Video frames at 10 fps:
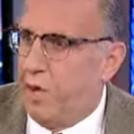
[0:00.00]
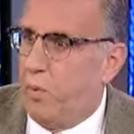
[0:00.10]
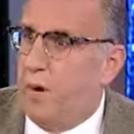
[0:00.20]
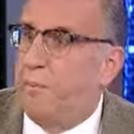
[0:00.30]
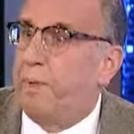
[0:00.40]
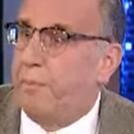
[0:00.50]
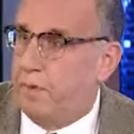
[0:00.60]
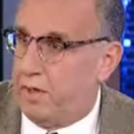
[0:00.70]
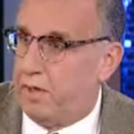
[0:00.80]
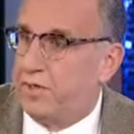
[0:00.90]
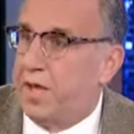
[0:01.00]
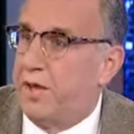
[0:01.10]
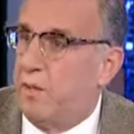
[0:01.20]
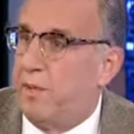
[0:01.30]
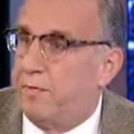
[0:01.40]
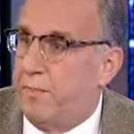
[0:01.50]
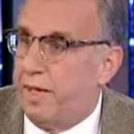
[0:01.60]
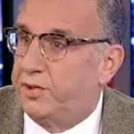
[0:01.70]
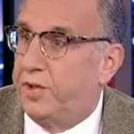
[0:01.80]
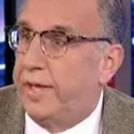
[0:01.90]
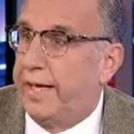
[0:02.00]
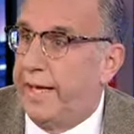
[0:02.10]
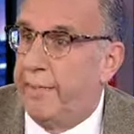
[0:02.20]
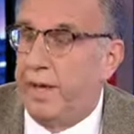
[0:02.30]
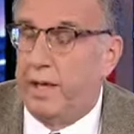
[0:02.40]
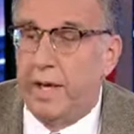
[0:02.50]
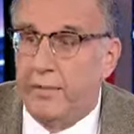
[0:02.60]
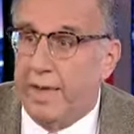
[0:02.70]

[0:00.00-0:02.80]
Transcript: where people are going to send you information in email.